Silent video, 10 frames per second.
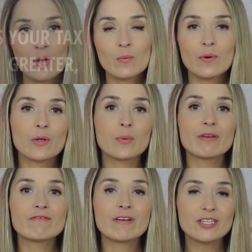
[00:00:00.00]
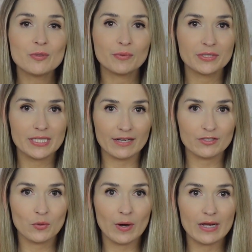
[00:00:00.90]
With a refundable tax
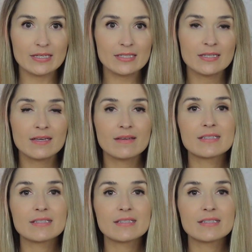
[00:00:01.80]
credit, the